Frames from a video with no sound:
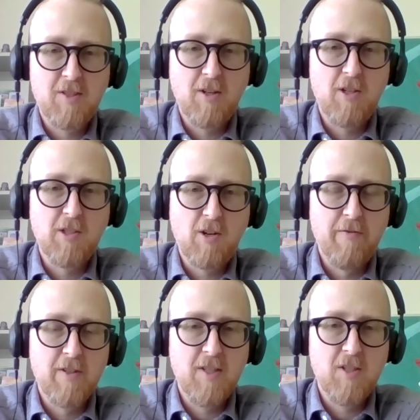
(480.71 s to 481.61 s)
all our
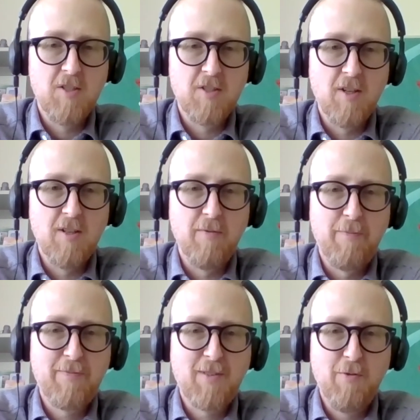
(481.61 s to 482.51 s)
conversations on
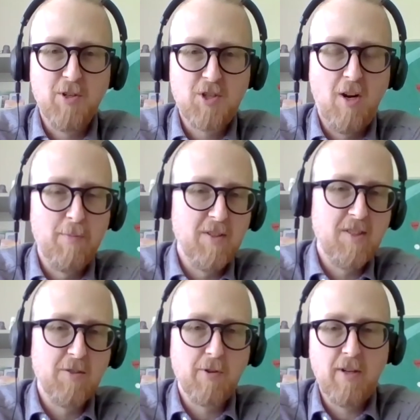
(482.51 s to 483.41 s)
which
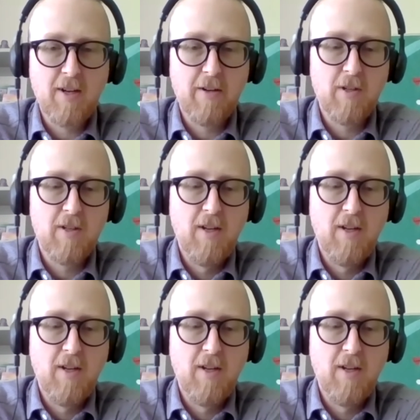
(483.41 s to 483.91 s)
competencies we're going to cover.